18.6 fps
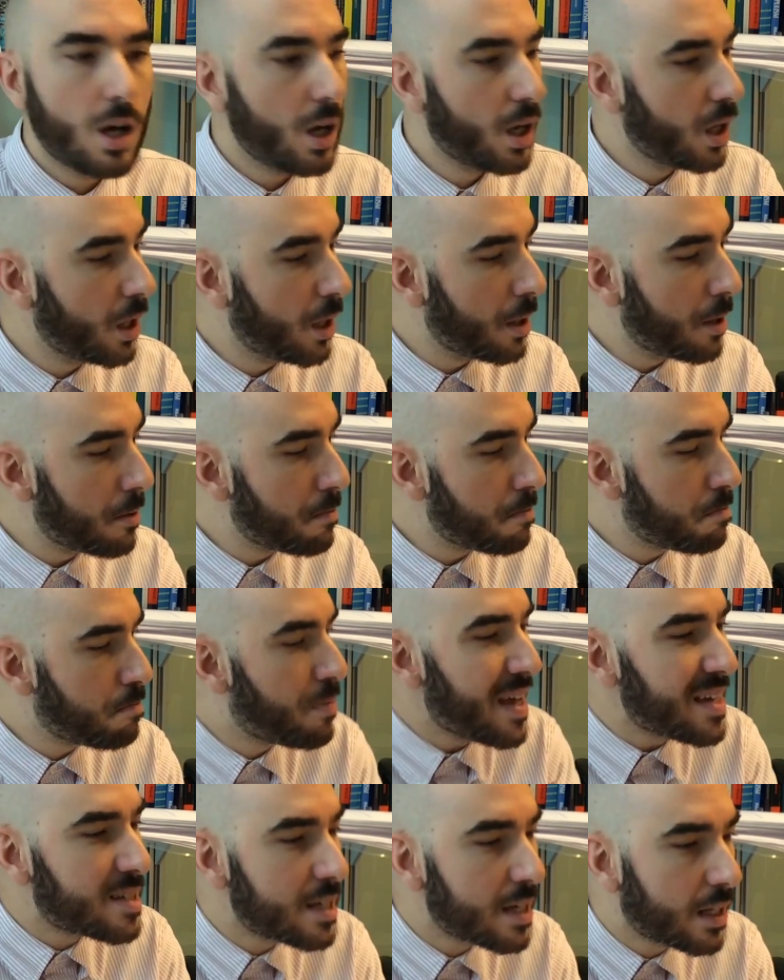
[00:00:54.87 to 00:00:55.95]

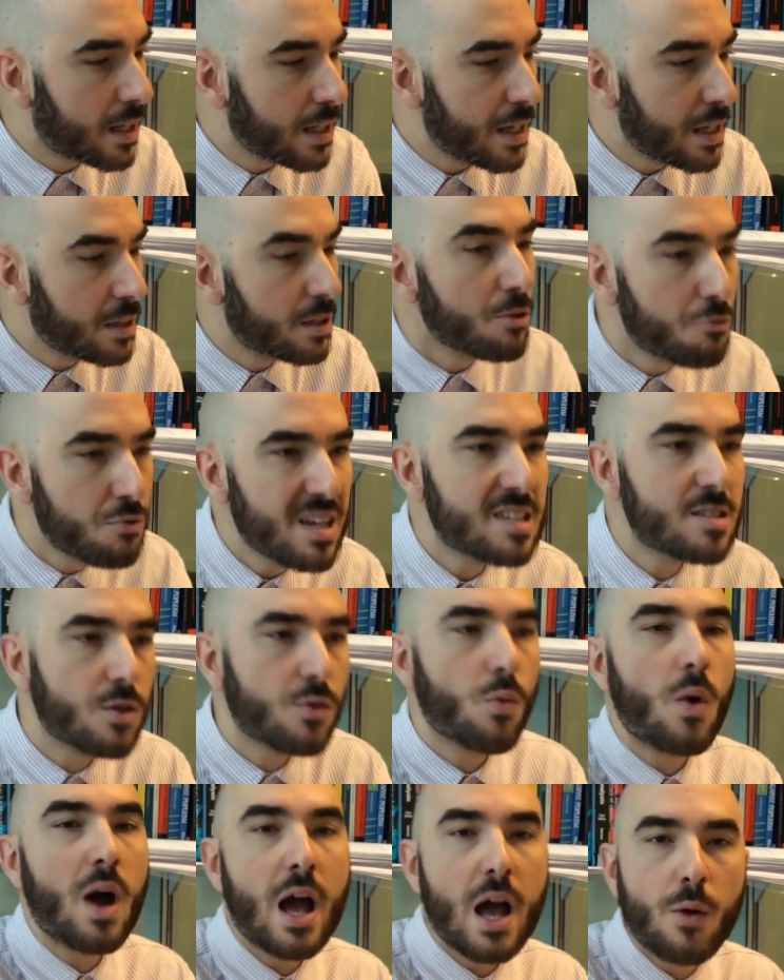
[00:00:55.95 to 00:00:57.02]
Basically, the
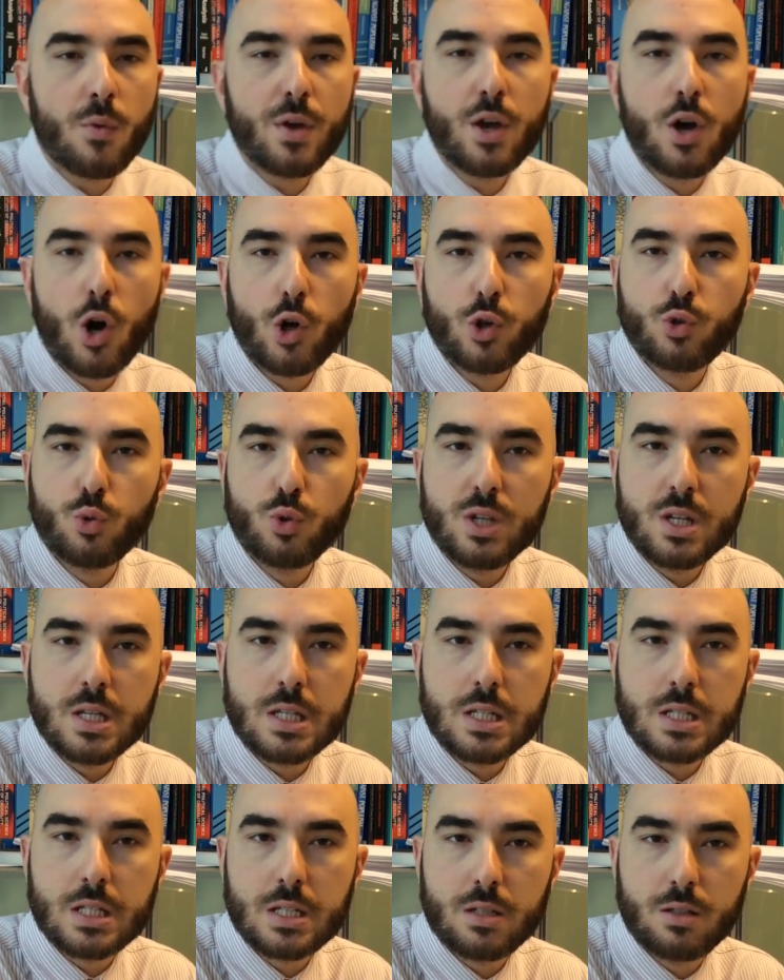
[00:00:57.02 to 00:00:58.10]
reason why we got to
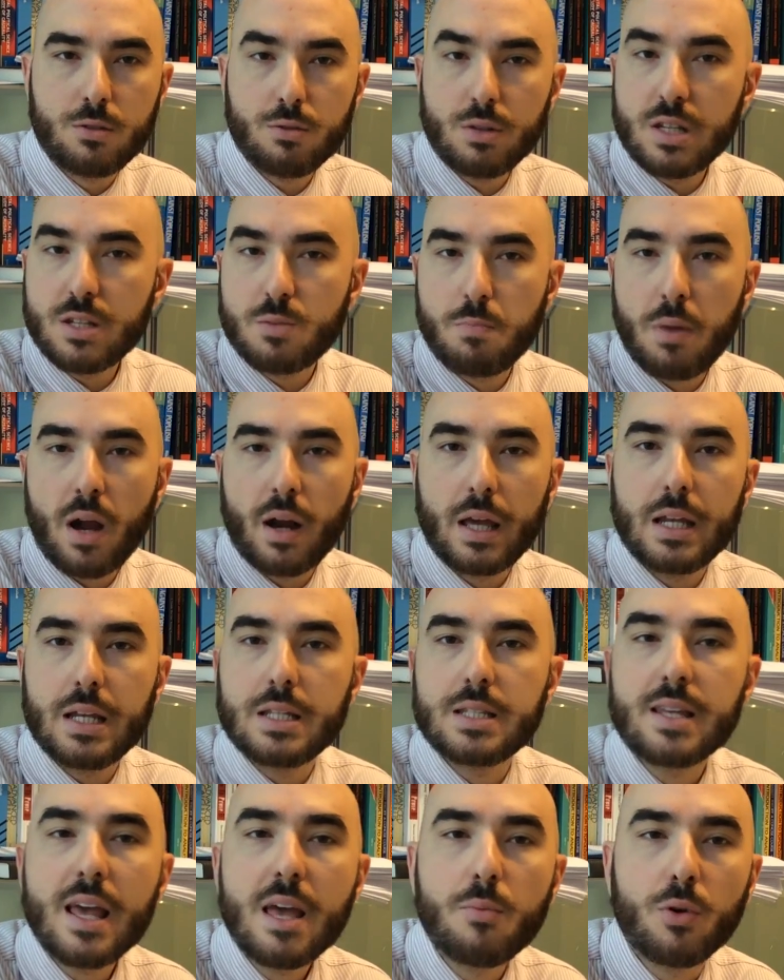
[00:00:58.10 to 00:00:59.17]
this bargaining
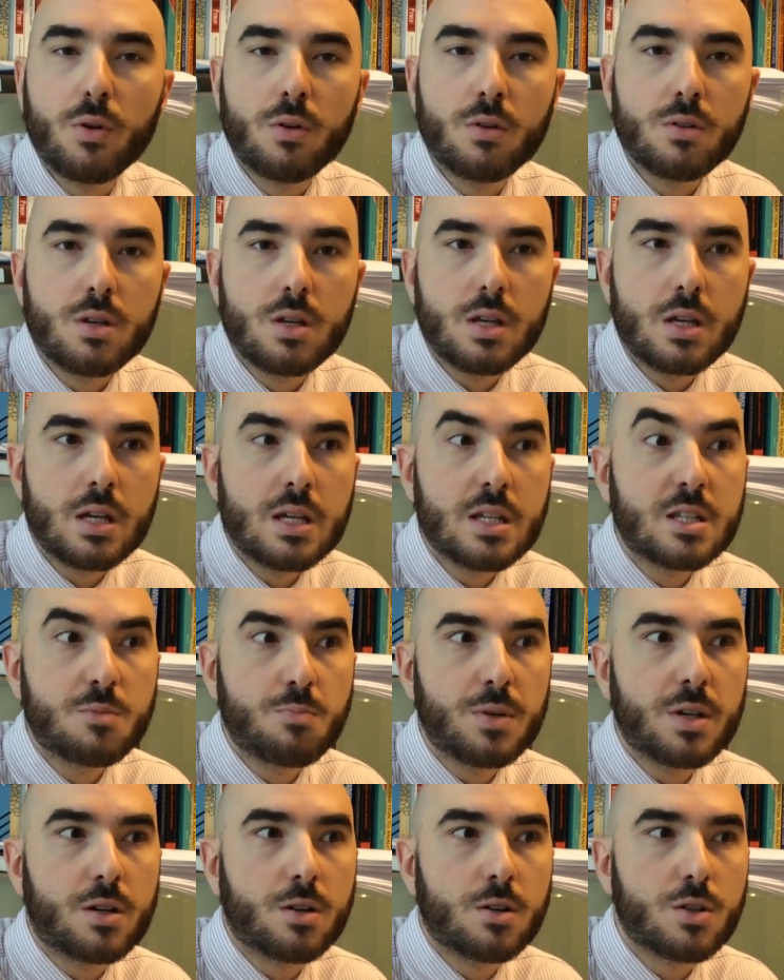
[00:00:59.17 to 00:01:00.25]
table is
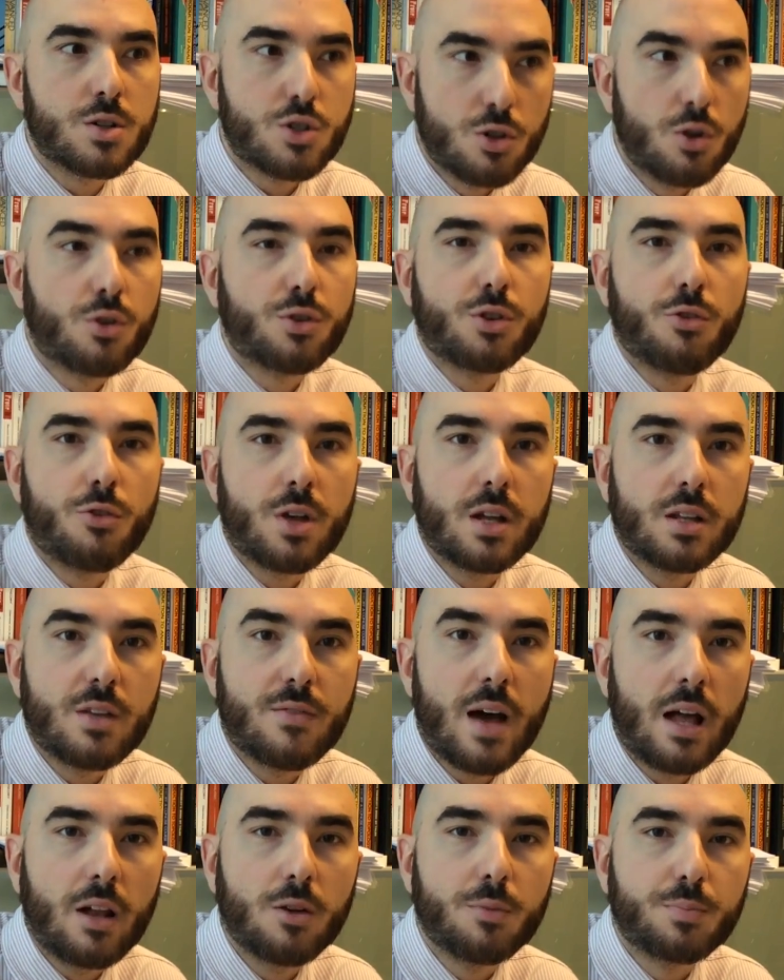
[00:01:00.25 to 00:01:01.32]
because North Korea
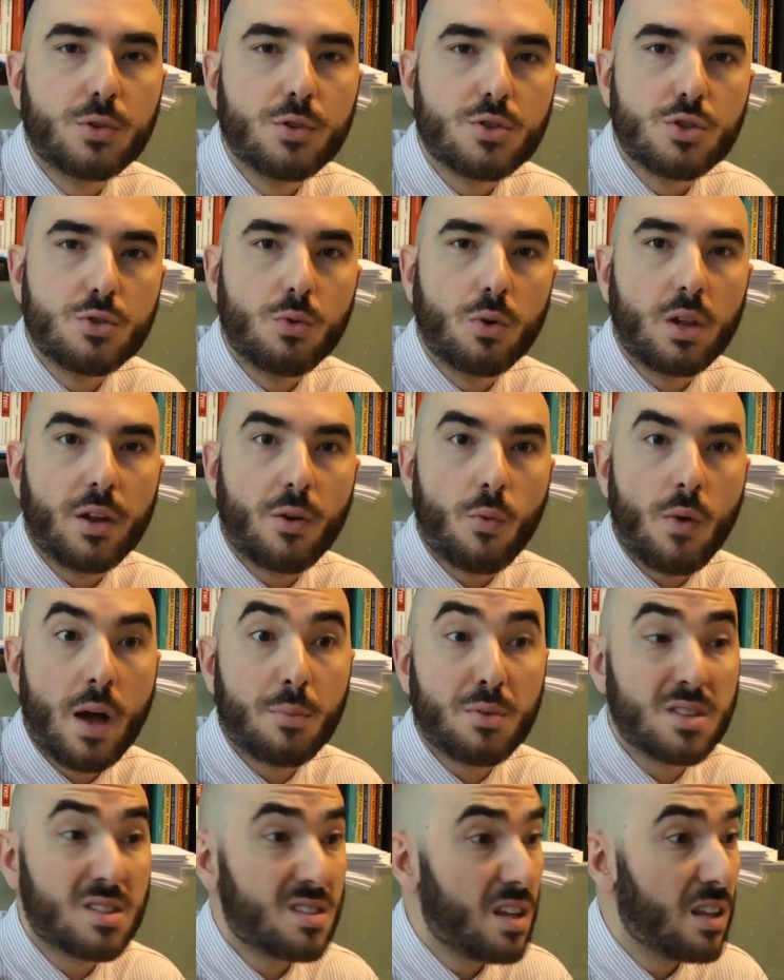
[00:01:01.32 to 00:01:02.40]
developed those nuclear weapons.